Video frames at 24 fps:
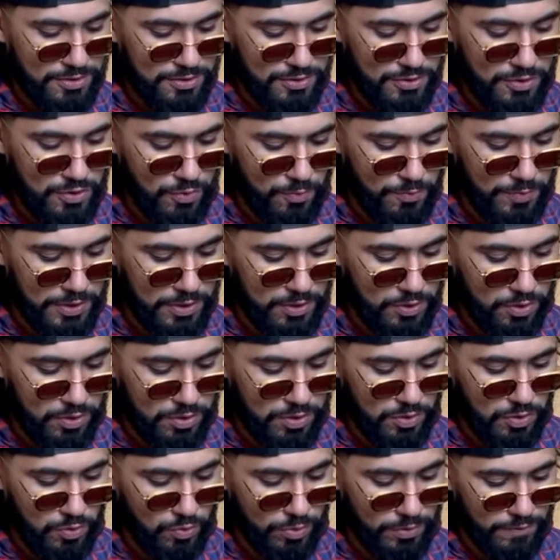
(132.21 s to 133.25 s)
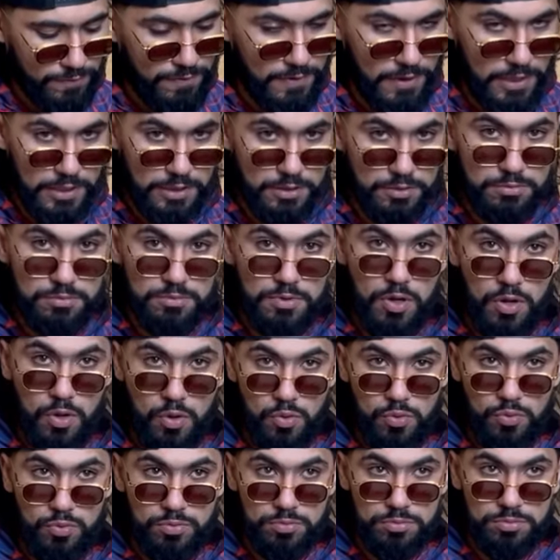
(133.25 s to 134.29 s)
to be good, to doing fine. Oh,
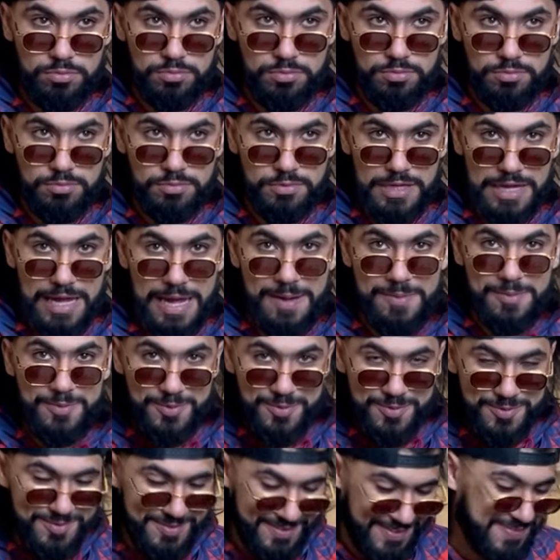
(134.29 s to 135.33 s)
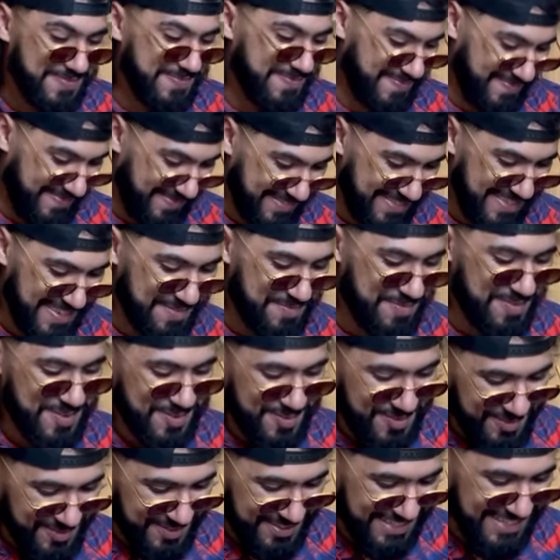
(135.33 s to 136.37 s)
I'm, I'm
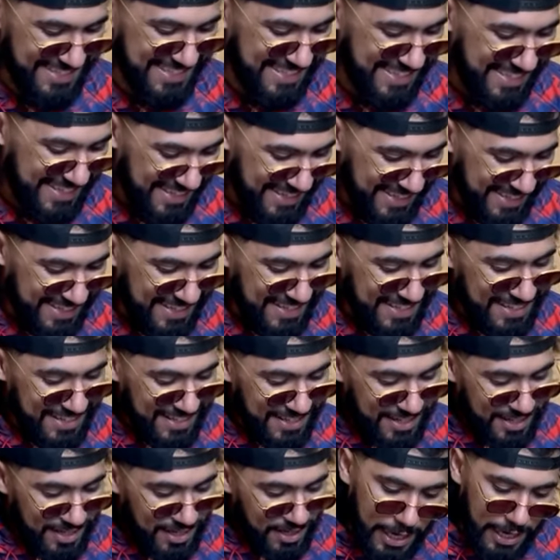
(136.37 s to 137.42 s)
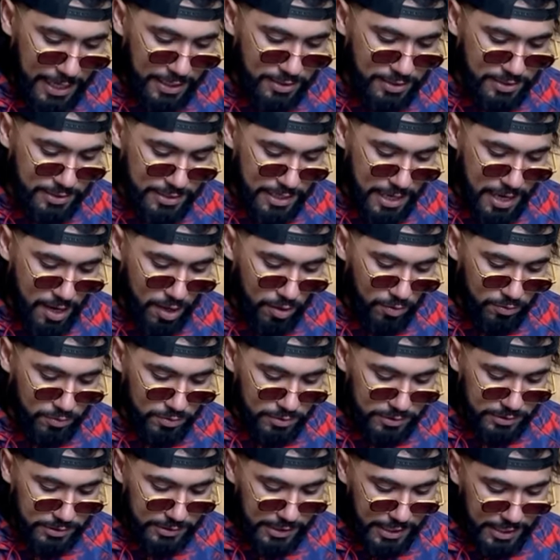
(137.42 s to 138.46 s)
Gucci. H-Town,
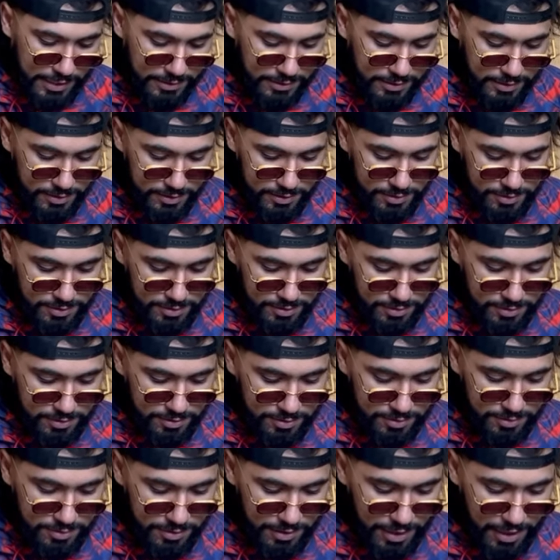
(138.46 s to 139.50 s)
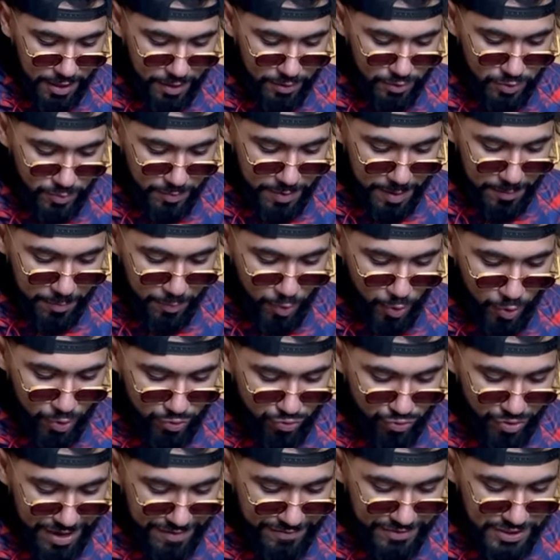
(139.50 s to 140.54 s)
Texas. Shout out to my boy
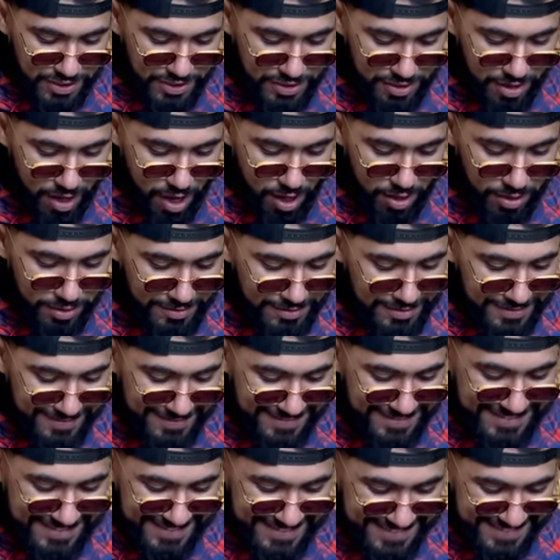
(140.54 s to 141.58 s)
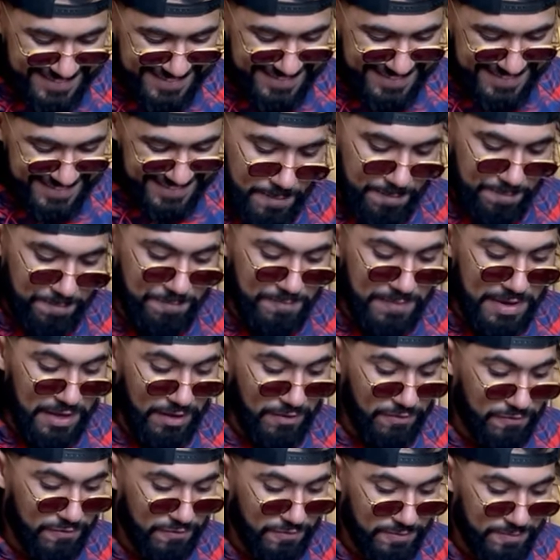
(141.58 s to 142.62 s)
Travis Scott.
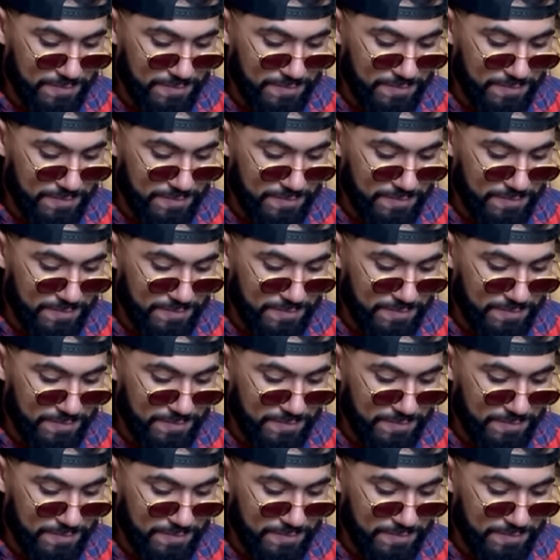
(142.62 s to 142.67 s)
MILF.